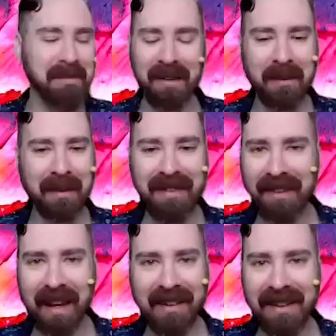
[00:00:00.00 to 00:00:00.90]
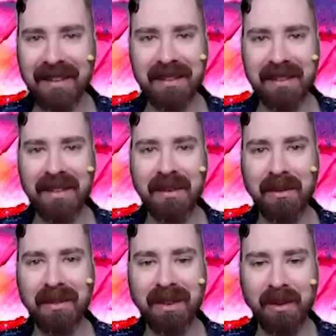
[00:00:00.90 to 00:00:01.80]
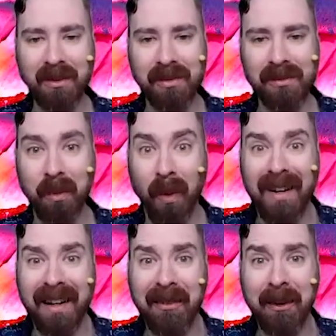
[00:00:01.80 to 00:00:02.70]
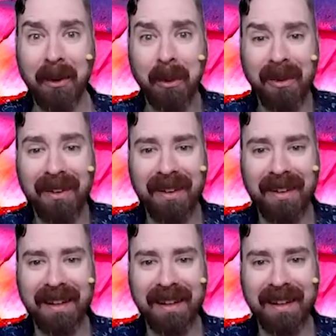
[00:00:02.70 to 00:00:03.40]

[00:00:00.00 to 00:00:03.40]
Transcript: must've been scary to, to, to walk out the door and,